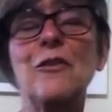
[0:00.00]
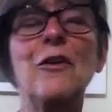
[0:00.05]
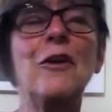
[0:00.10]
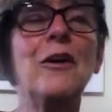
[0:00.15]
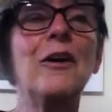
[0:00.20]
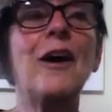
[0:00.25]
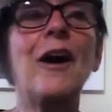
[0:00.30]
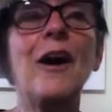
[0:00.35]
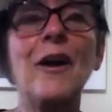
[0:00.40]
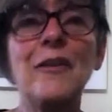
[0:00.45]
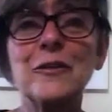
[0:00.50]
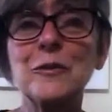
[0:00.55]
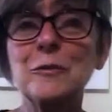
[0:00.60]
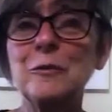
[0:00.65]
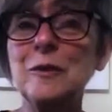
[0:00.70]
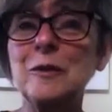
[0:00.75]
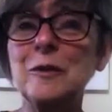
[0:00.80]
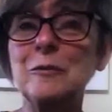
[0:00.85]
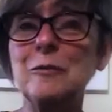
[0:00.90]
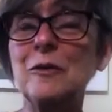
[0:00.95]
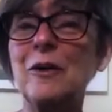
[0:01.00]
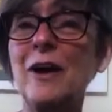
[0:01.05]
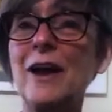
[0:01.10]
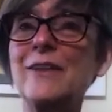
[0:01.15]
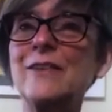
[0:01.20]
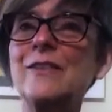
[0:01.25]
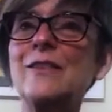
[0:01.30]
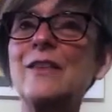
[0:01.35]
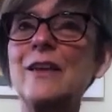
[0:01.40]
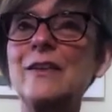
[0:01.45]
for other people
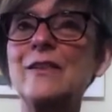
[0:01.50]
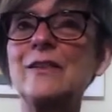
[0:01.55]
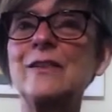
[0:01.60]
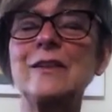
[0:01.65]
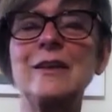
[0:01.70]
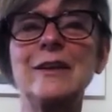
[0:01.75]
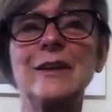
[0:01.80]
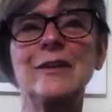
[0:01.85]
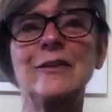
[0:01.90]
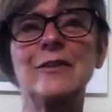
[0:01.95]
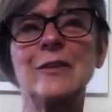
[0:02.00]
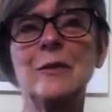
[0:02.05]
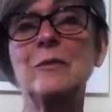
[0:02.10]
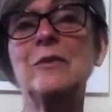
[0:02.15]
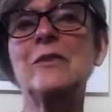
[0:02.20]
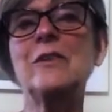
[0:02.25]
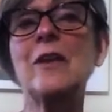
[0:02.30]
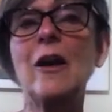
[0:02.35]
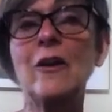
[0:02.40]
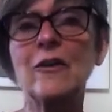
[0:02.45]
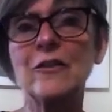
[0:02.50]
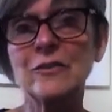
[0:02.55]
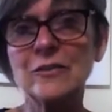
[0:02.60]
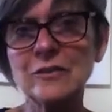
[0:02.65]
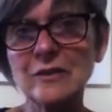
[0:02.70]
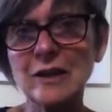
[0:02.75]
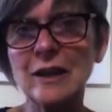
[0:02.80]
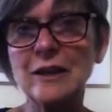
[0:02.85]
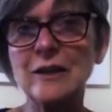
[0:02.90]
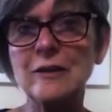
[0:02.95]
as they see
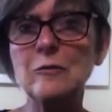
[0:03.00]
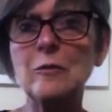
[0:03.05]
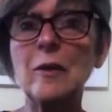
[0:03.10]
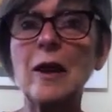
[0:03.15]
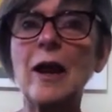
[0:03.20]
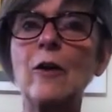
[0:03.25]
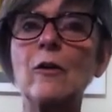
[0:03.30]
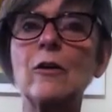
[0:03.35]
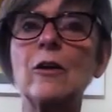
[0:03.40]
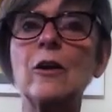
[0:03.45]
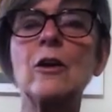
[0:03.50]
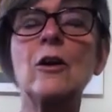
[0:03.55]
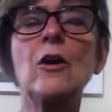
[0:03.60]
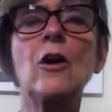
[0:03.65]
themselves taking power